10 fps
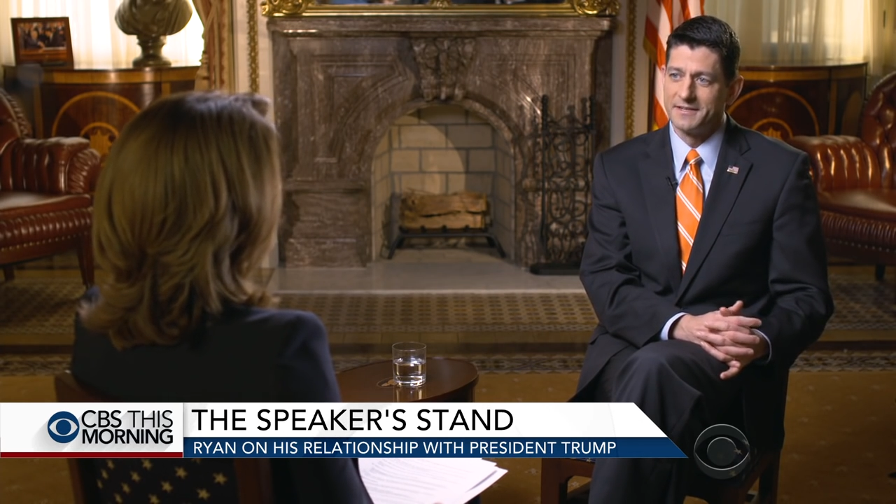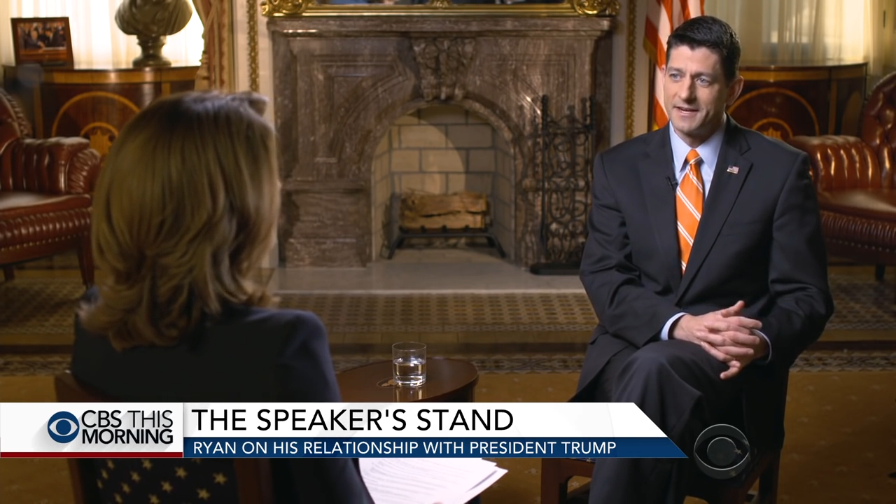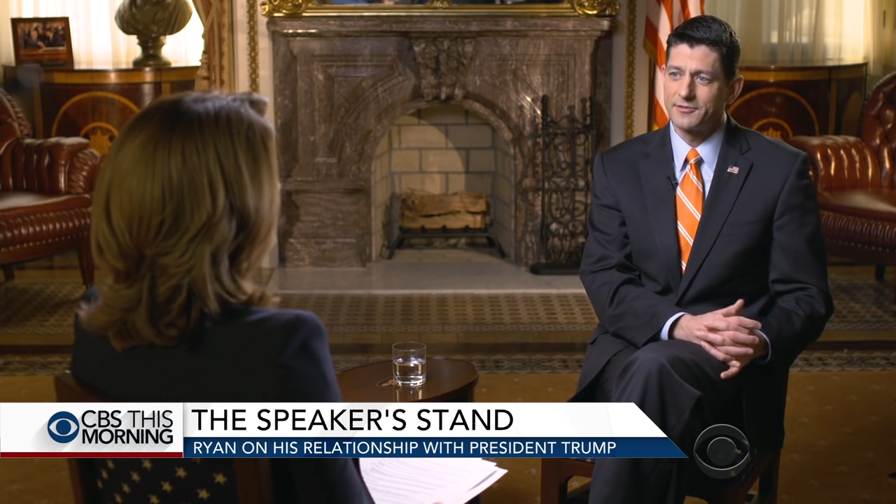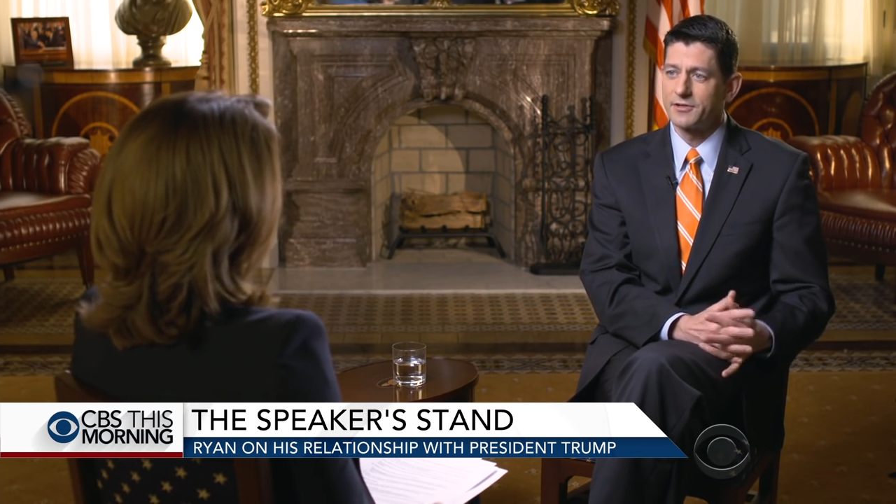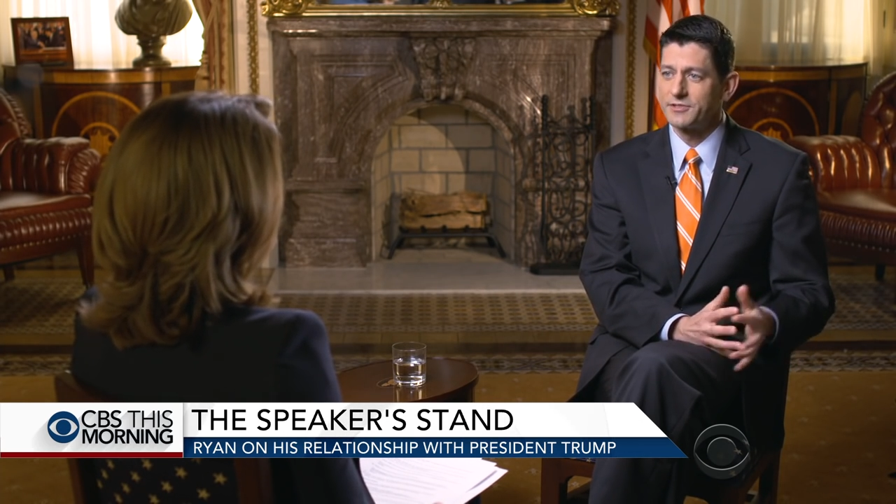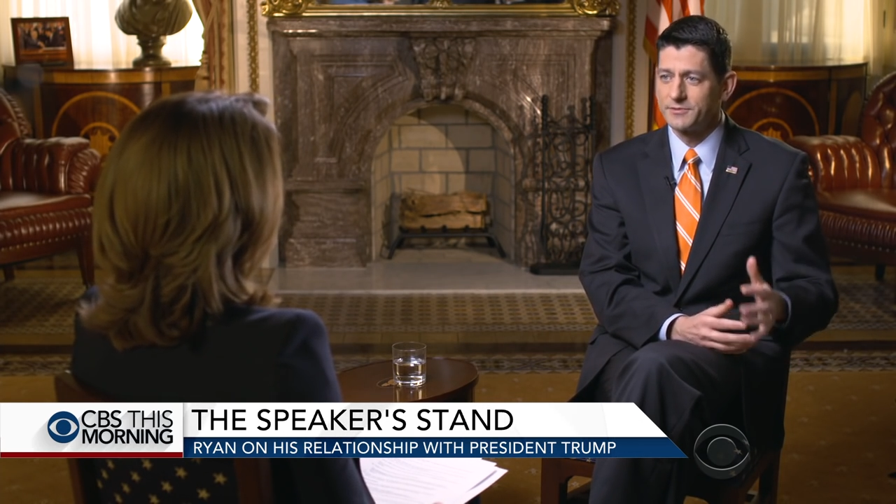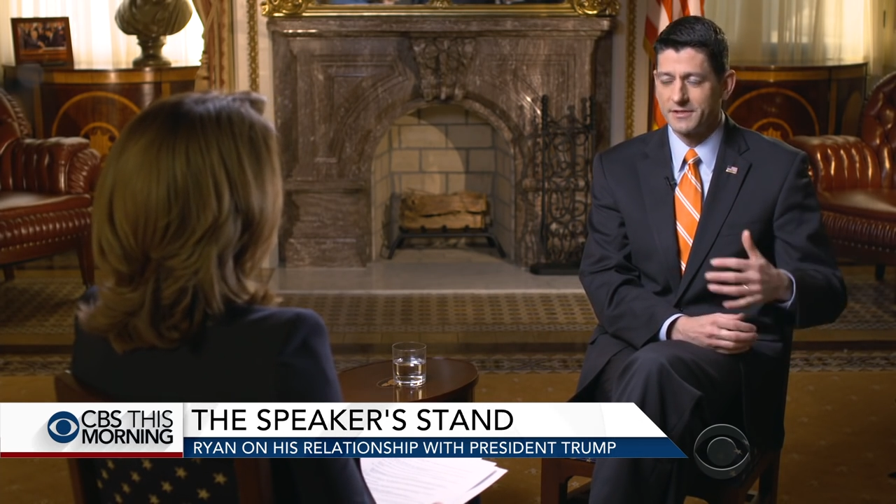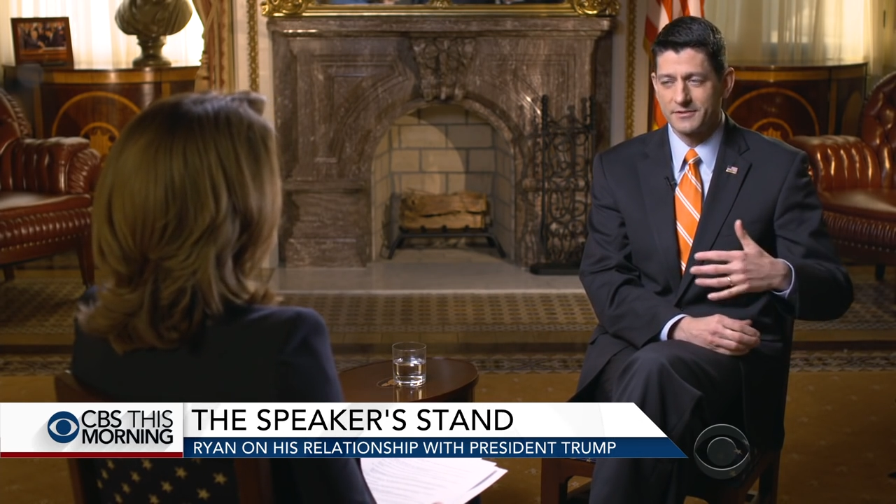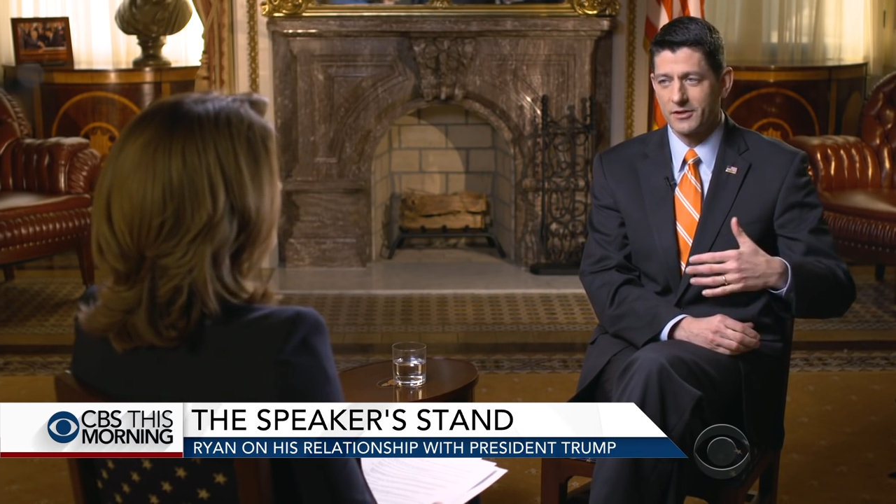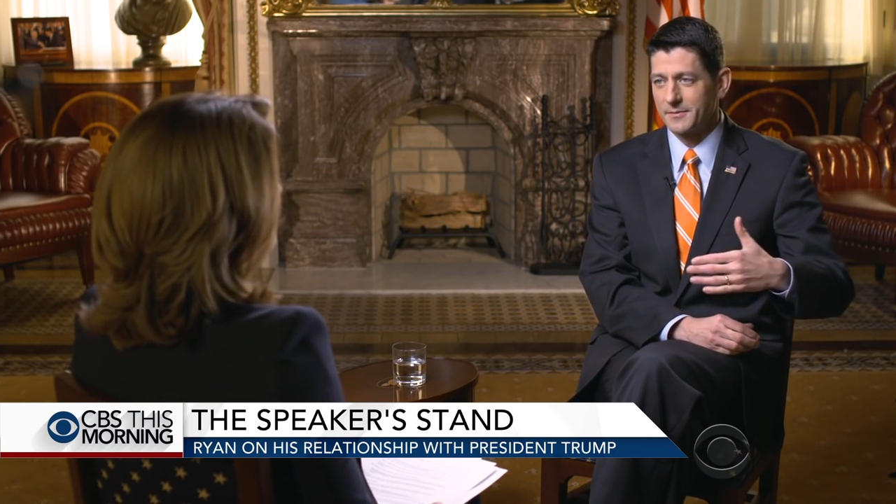He thought she was
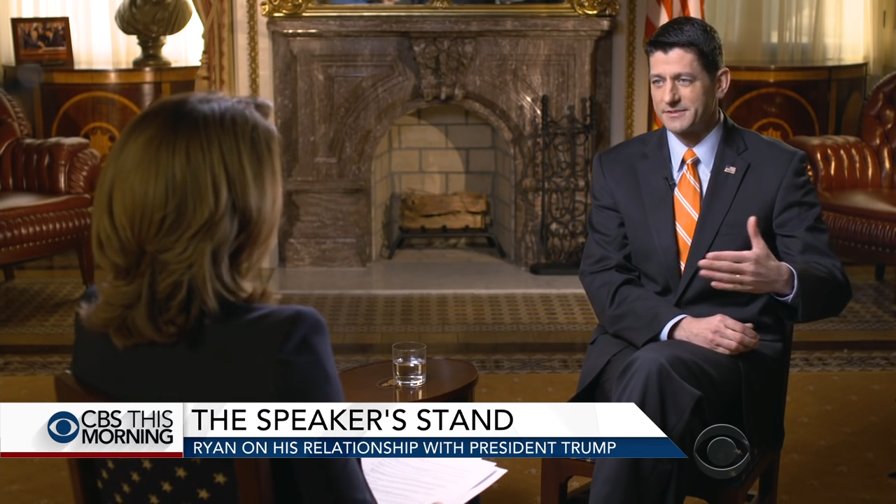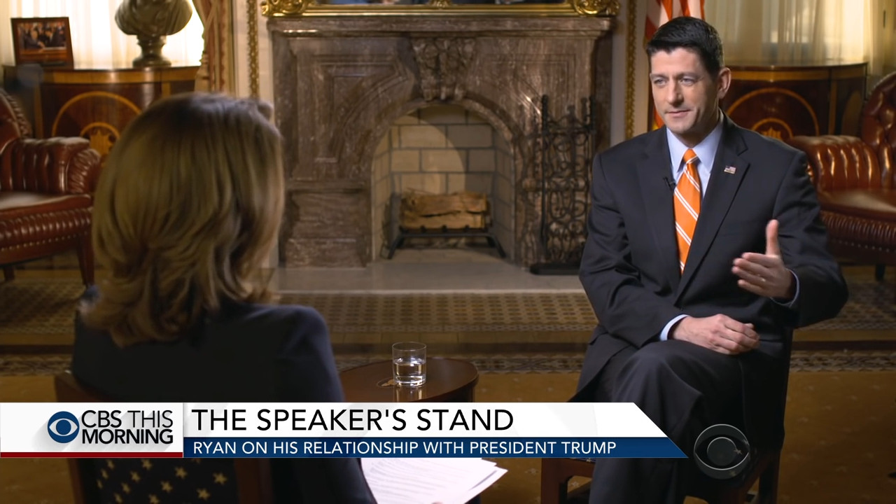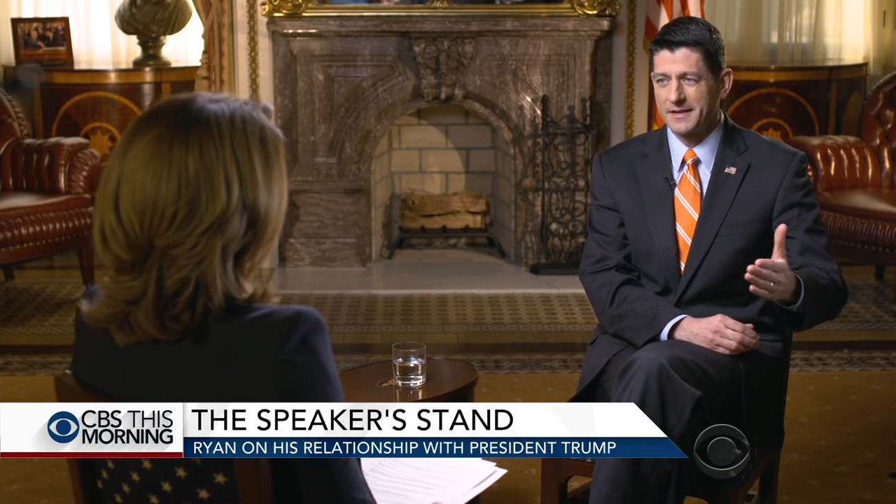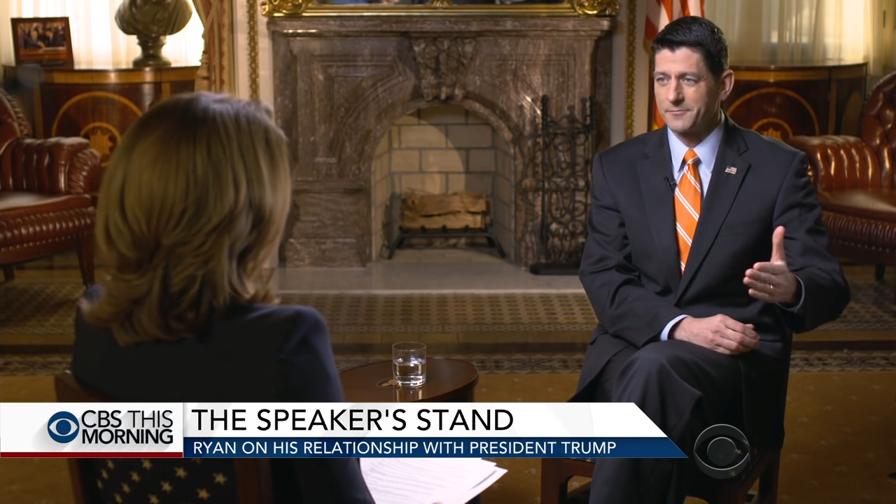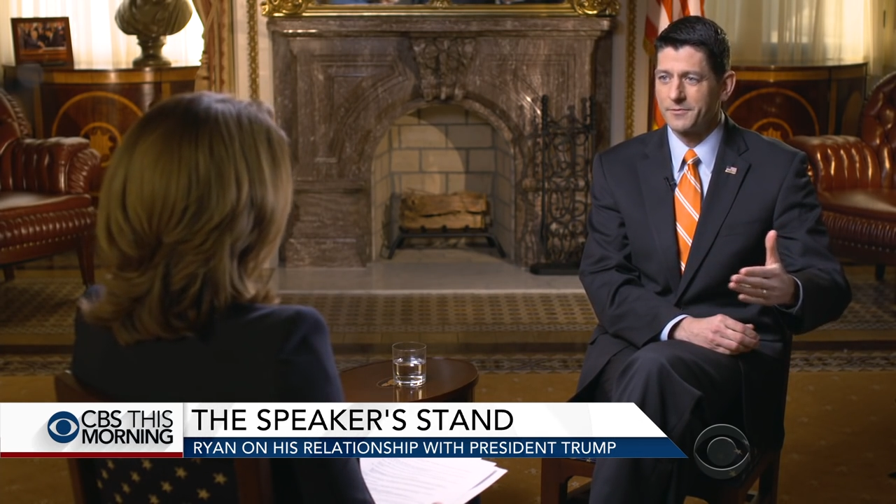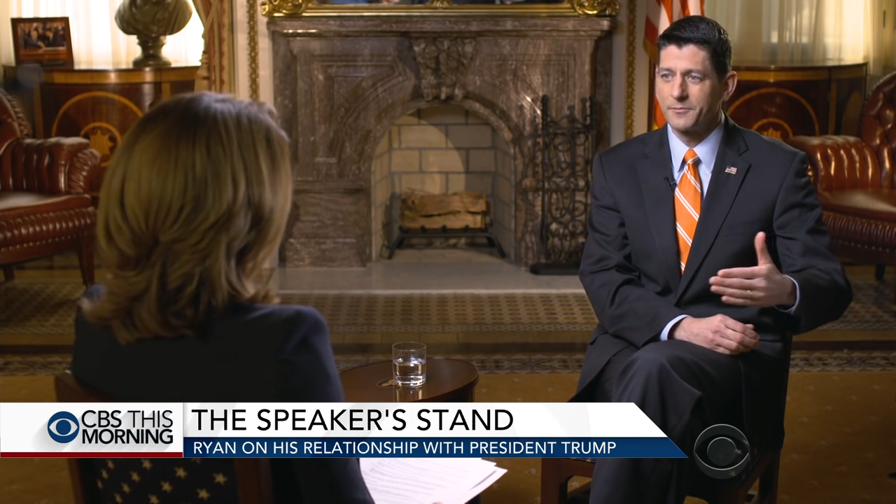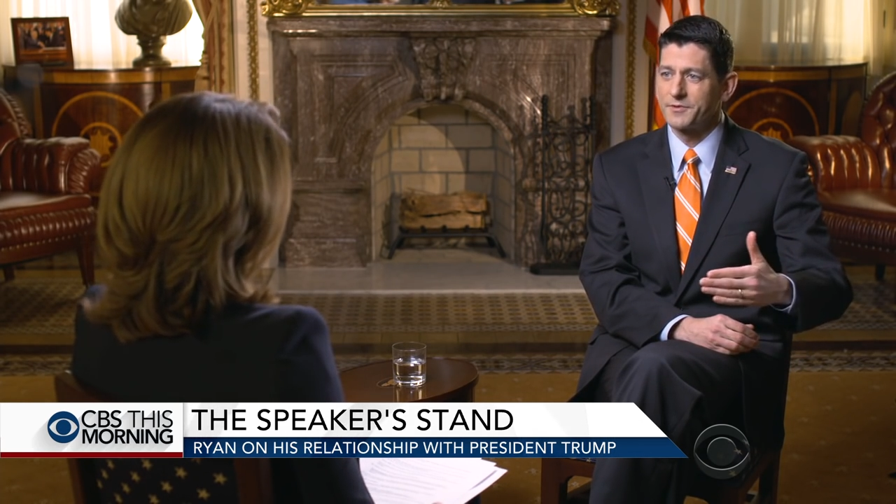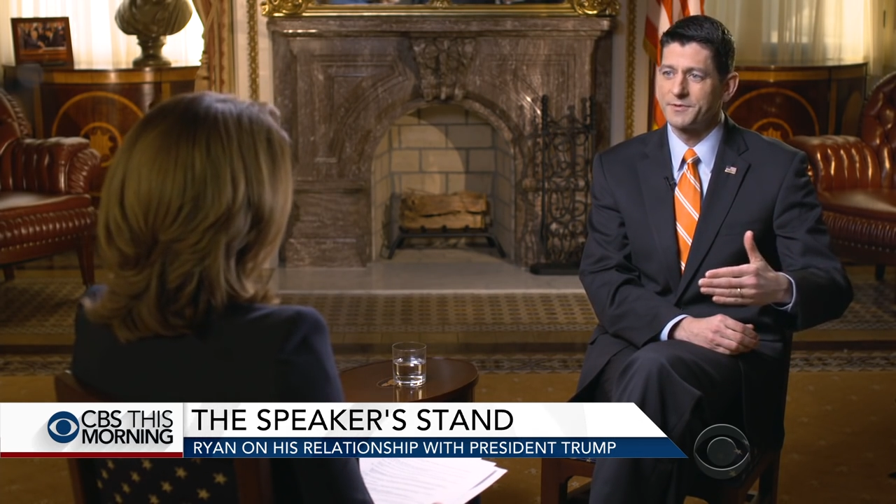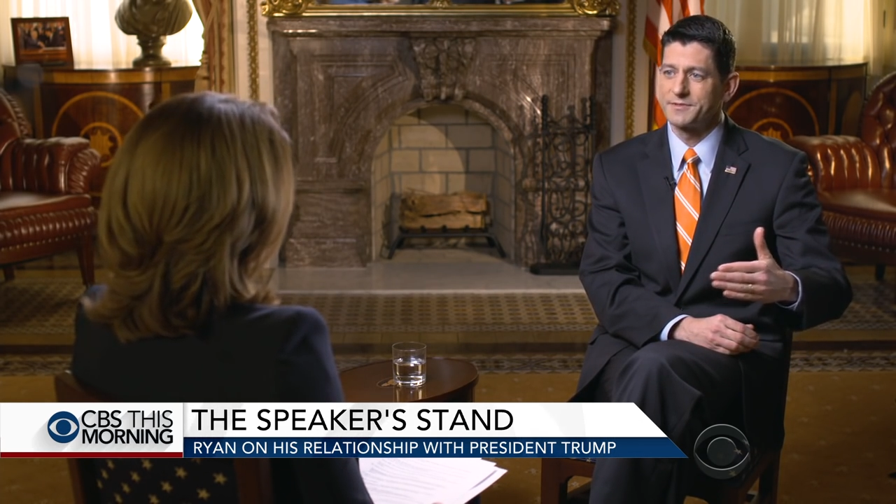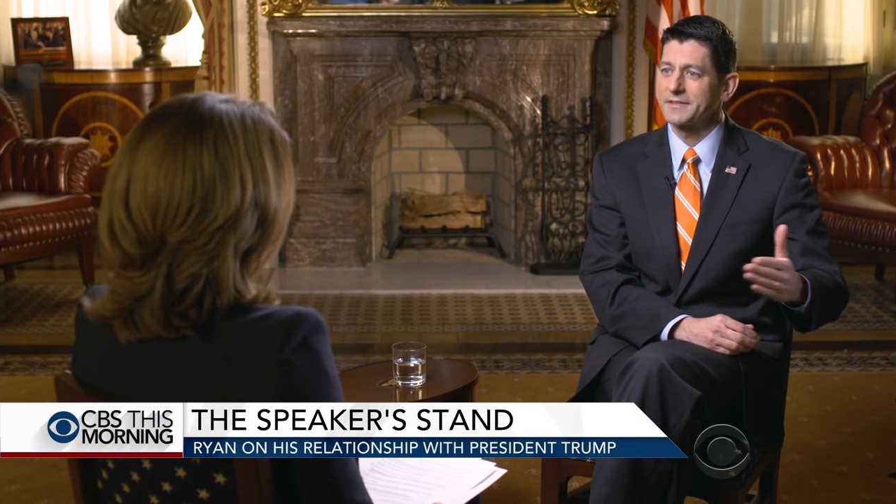going to talk about something uh,
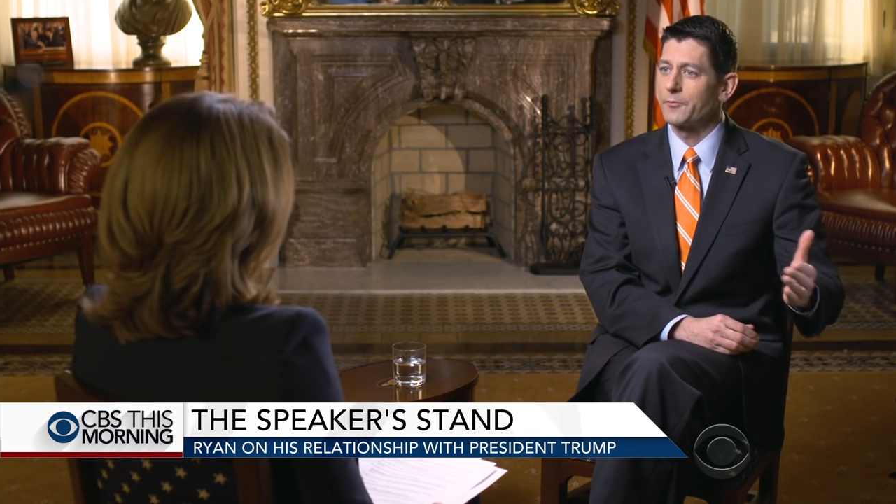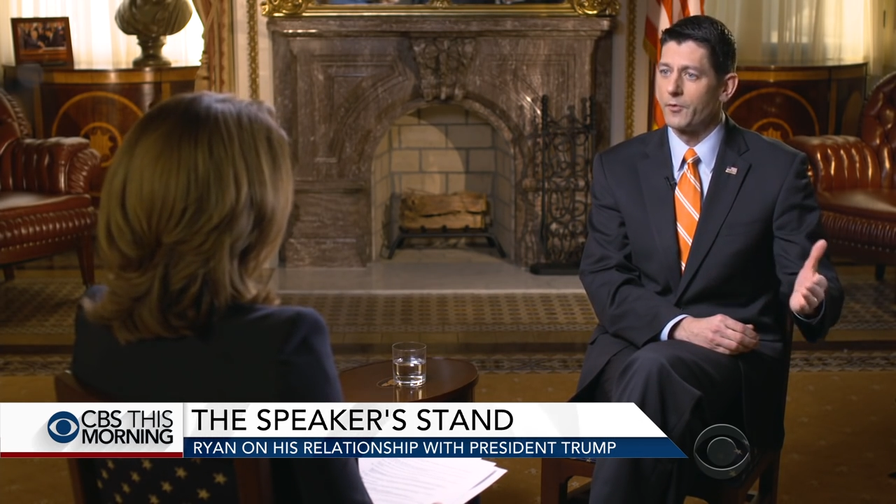with respect to